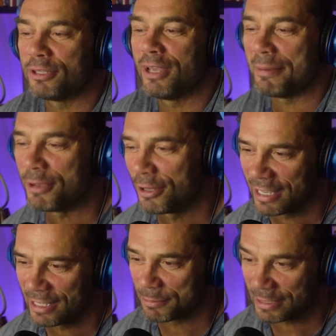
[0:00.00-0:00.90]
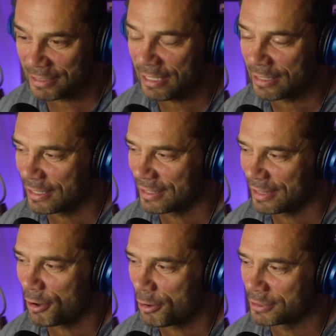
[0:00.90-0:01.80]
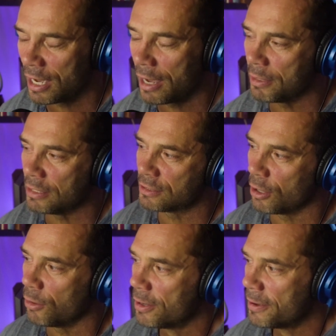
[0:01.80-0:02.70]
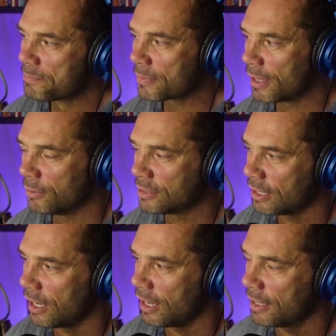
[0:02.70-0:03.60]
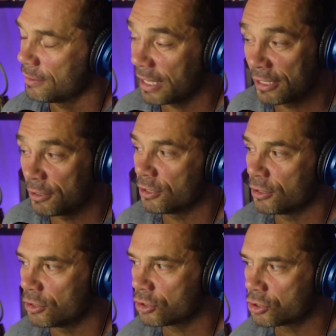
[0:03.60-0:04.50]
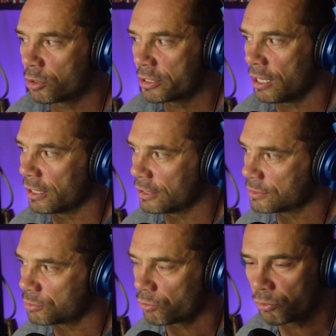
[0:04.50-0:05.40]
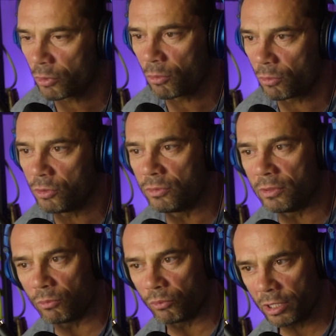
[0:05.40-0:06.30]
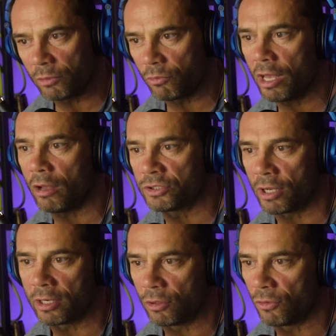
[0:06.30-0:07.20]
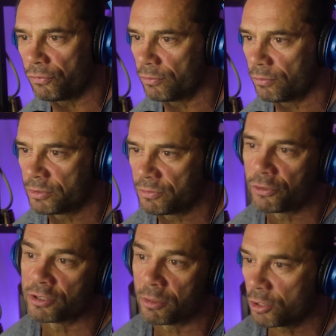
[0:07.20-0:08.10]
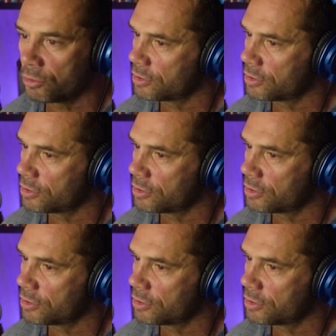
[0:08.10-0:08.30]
you had me on the edge of my seat the whole time. And so it was like your storytelling is really well. So I don't know if for someone who's